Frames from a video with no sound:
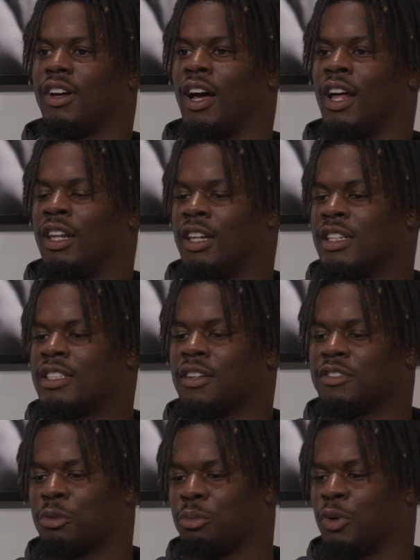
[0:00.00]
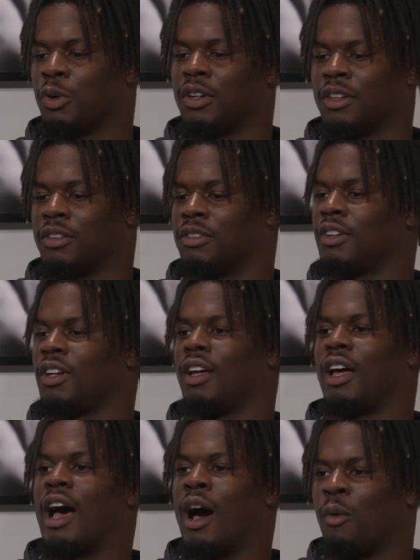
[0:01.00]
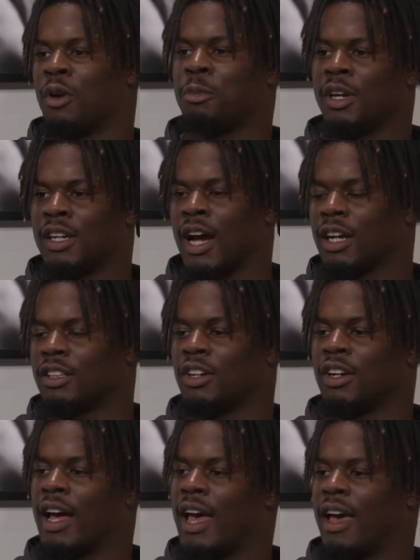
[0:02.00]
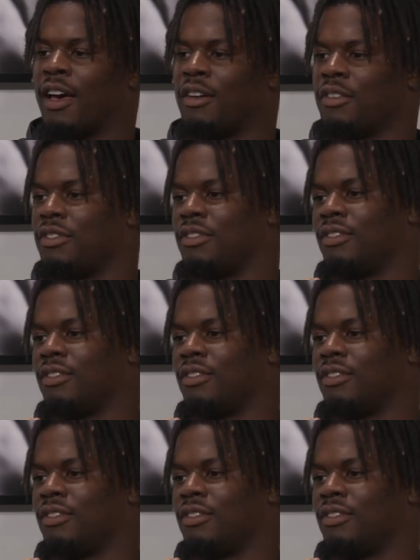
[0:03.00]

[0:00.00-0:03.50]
a list of support of, I want to be a doctor and I have